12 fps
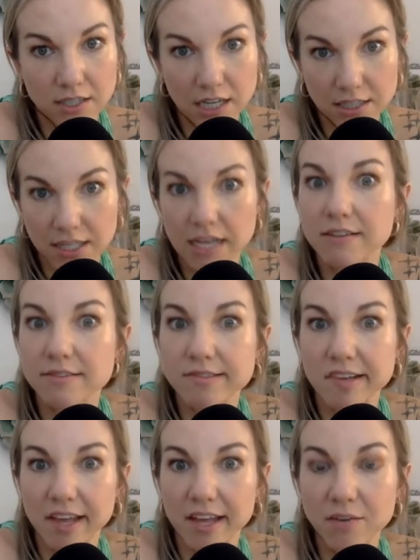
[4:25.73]

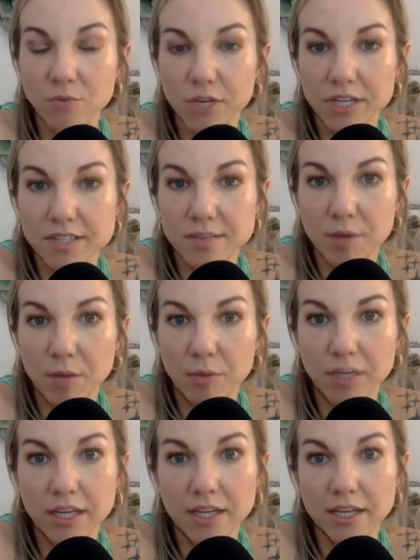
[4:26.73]
Unless, again, we as a
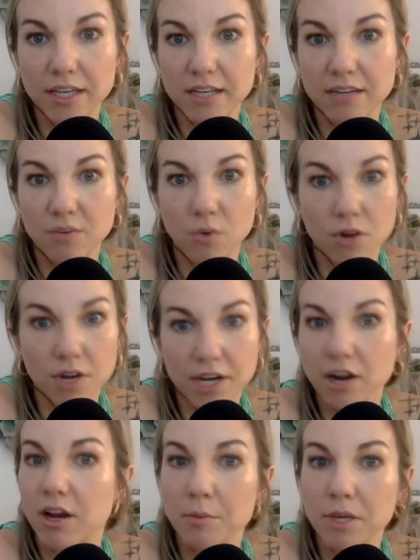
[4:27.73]
public and
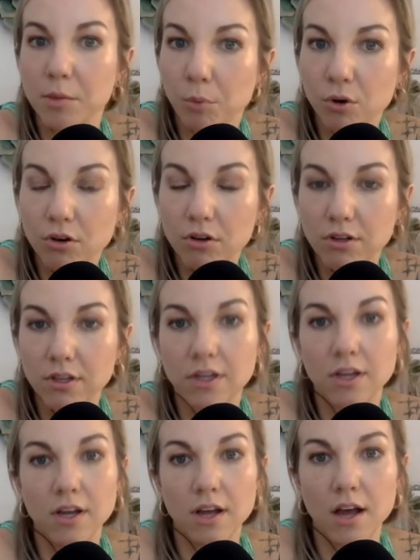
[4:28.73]
ordinary people
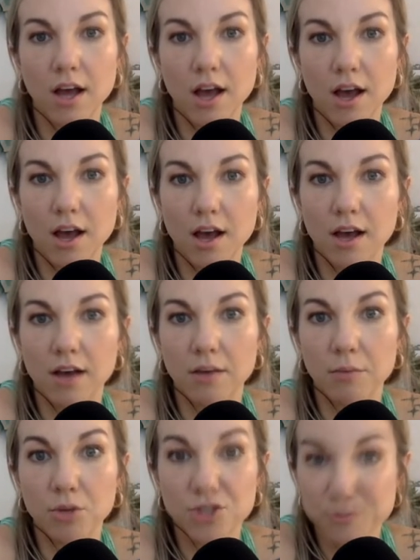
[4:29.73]

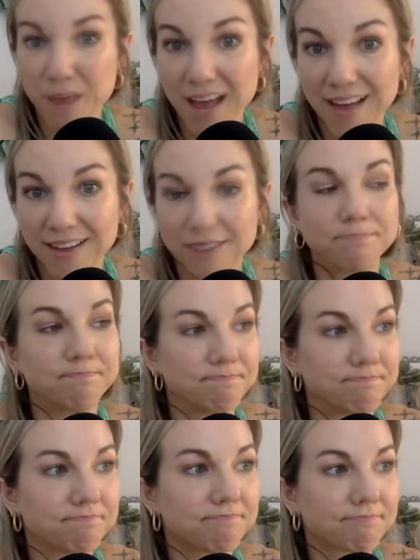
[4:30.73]
push back.
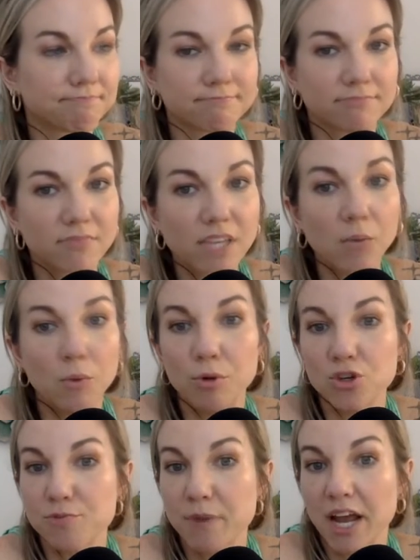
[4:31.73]
And we
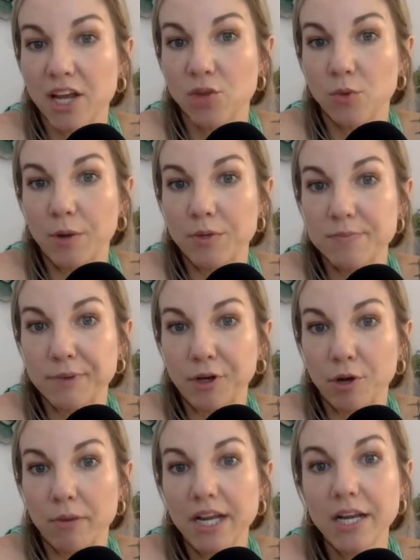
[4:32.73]
push back in the way we
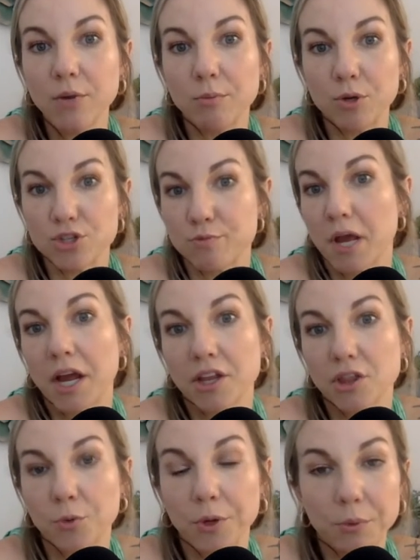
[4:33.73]
spend our money. We push back
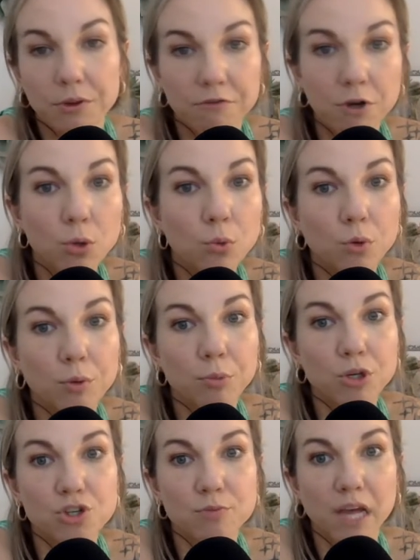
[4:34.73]
in the way we vote. We
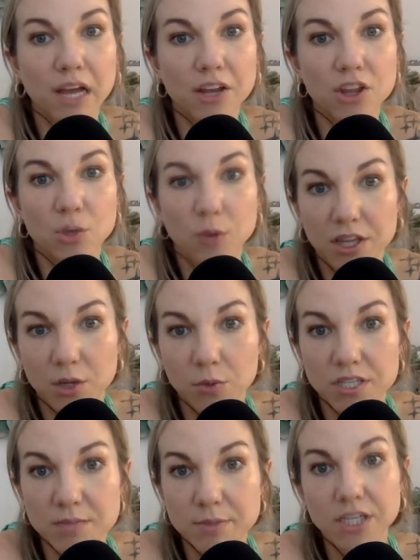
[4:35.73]
push back in the way that
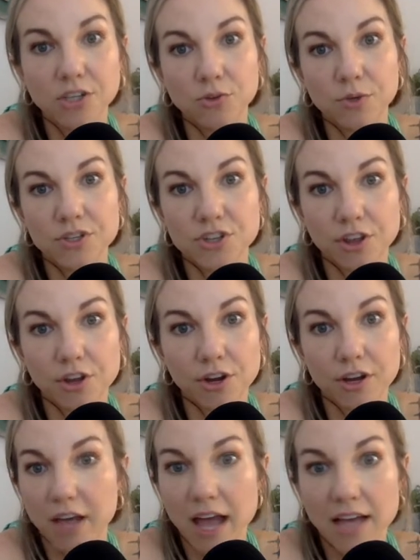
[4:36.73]
we speak to each
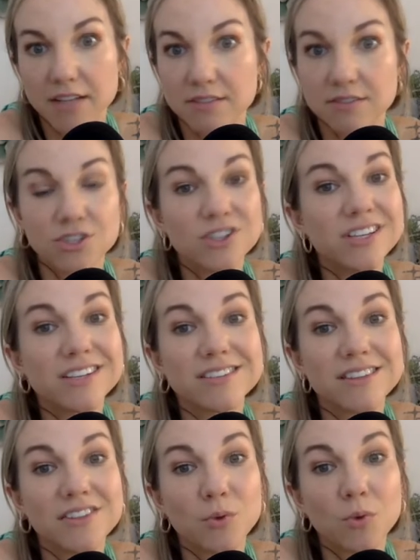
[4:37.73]
other, as to the
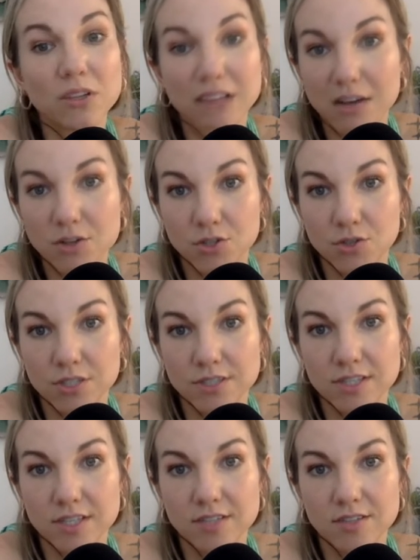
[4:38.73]
extent that we're allowed to these
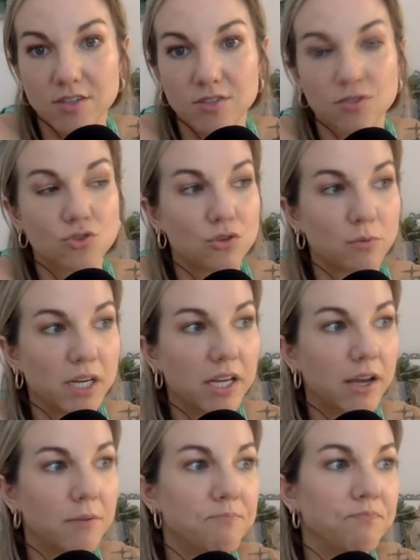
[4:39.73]
days on social media.